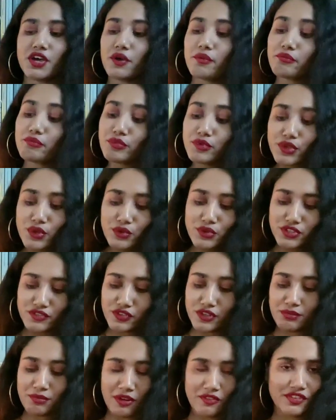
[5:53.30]
a beautiful
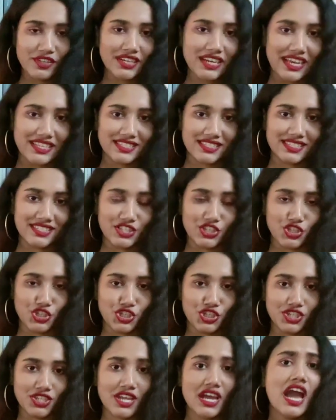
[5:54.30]
Puffin Classics
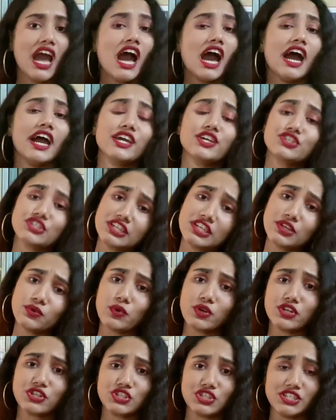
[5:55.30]
edition. I really
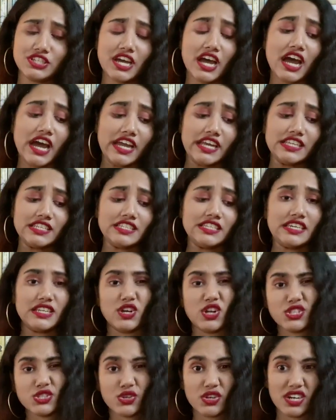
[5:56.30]
want to read Heidi and
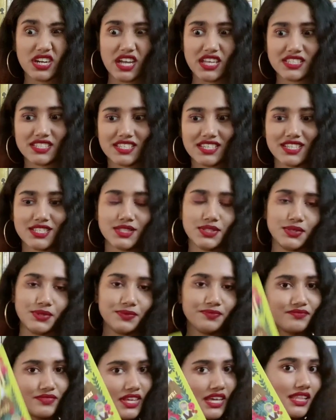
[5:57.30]
also classics, so
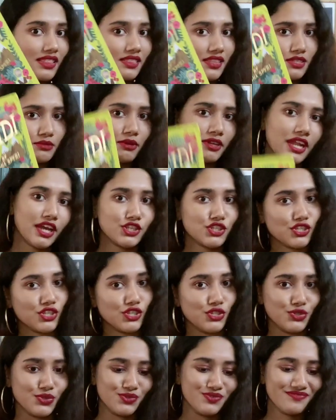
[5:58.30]
this might actually
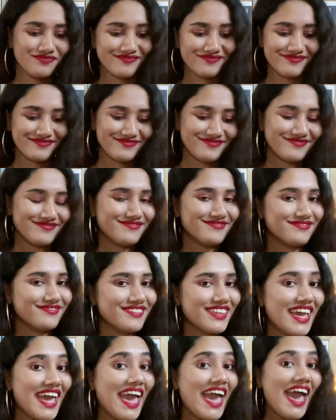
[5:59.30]
do.
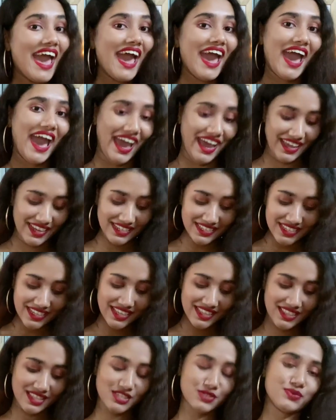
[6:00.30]
And
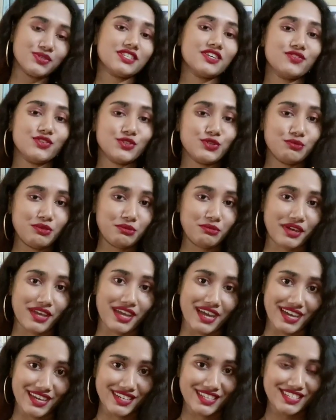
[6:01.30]
this was gifted to me by
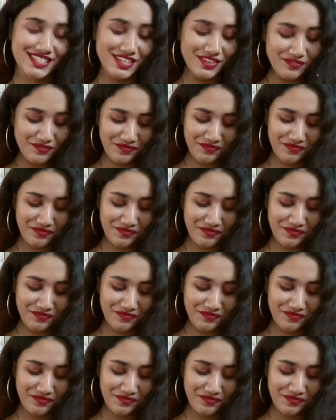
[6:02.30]
Auntie.